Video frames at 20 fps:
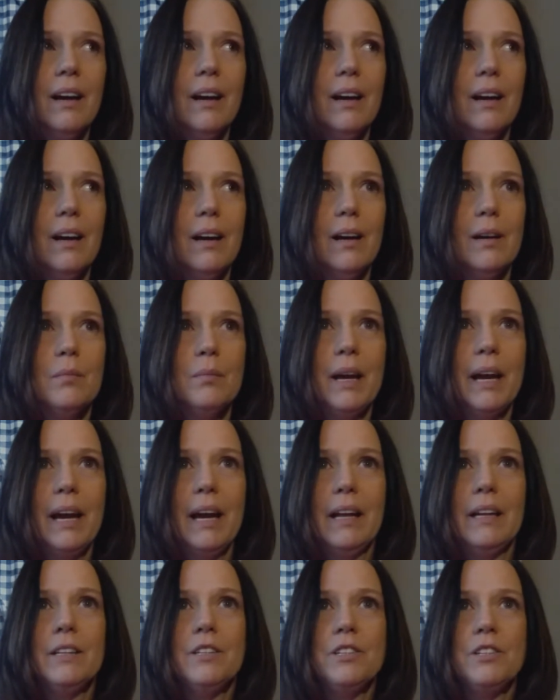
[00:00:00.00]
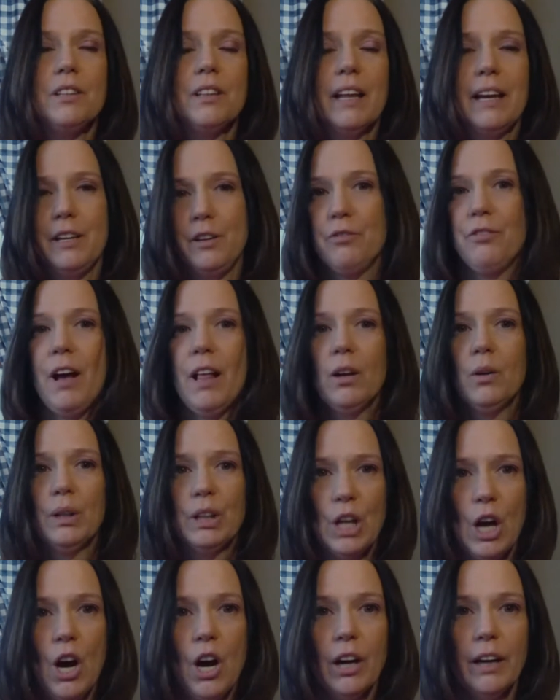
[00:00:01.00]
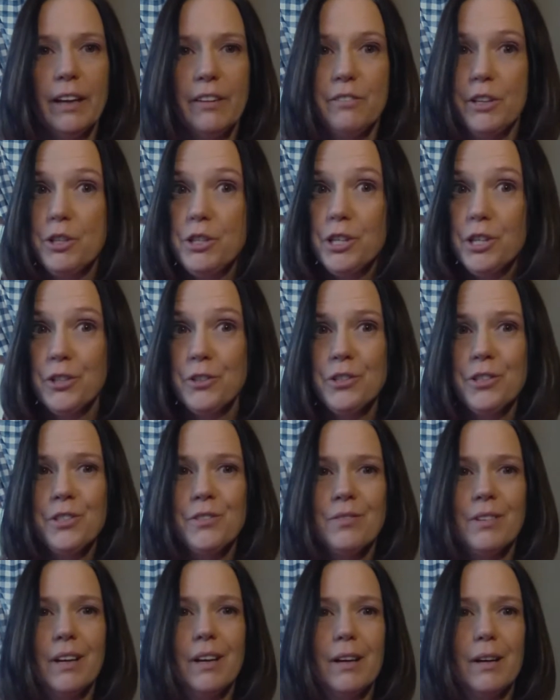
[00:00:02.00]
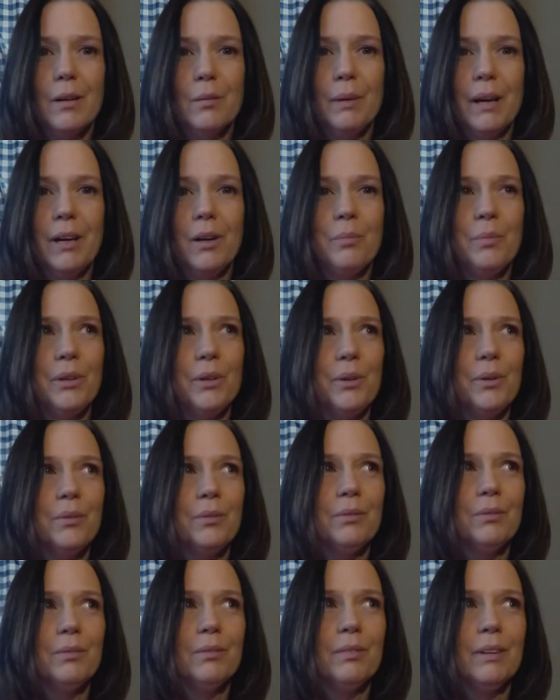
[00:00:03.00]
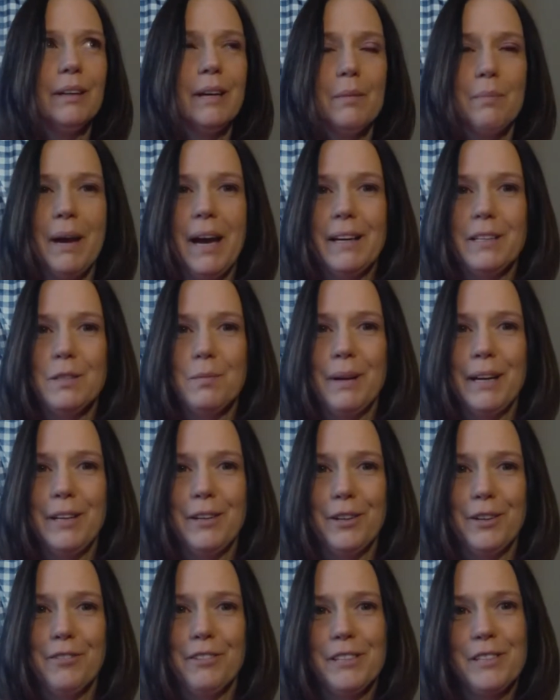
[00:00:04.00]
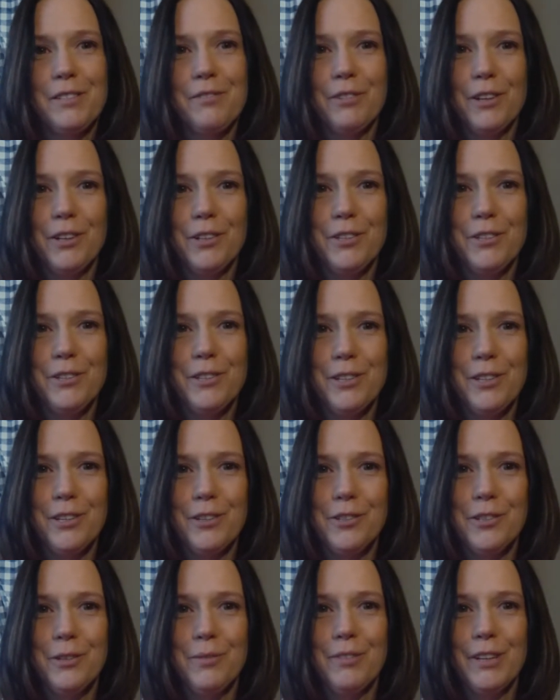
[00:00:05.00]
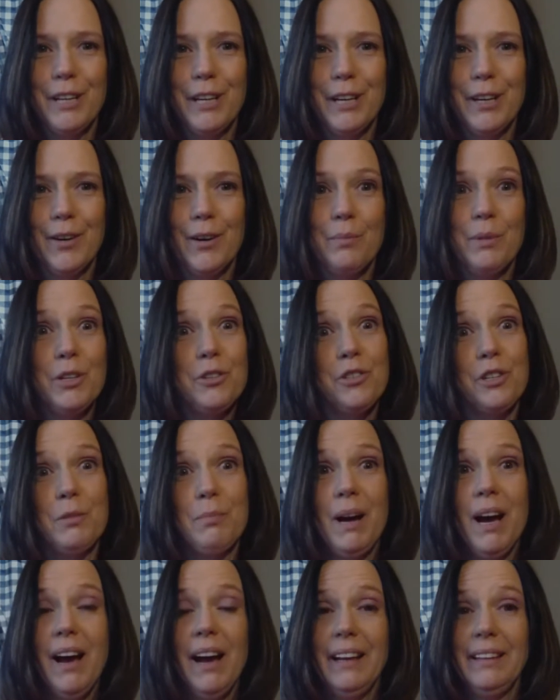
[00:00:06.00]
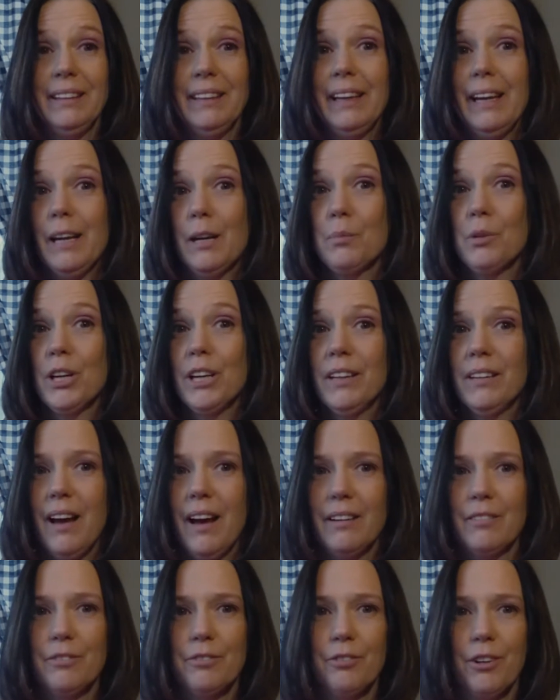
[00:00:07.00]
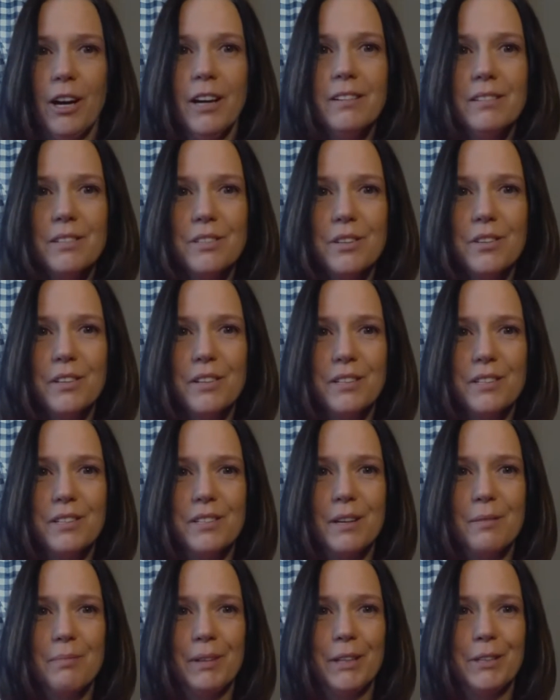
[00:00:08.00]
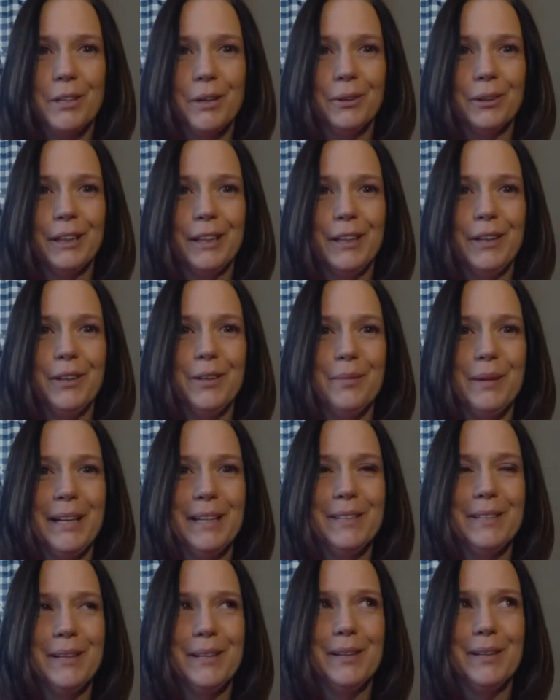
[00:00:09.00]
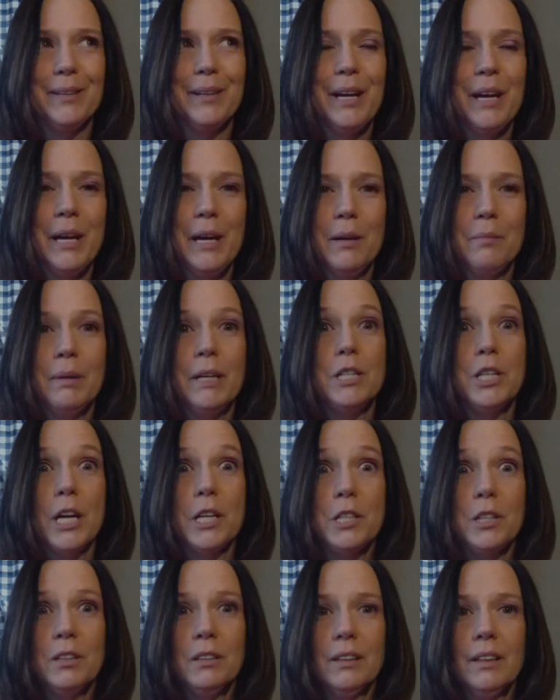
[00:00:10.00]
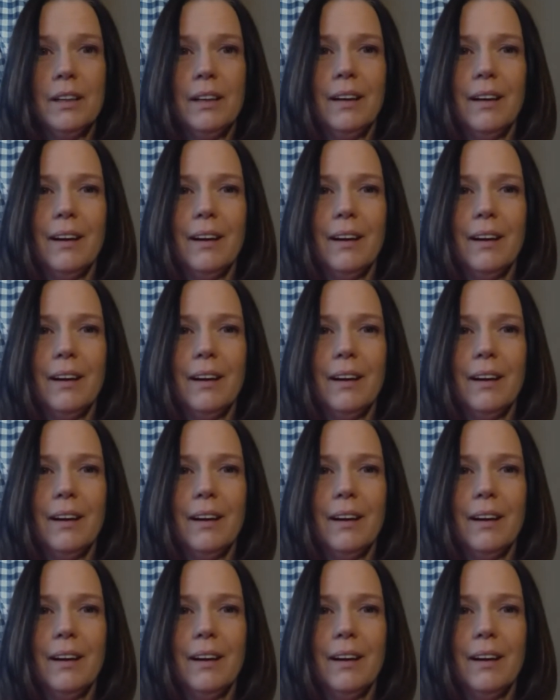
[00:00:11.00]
Um, and let you follow along if you choose. Um, I hope you get past my nervous first YouTube video. I'm usually behind the camera, not in front, so this is something totally new to me, so be gentle.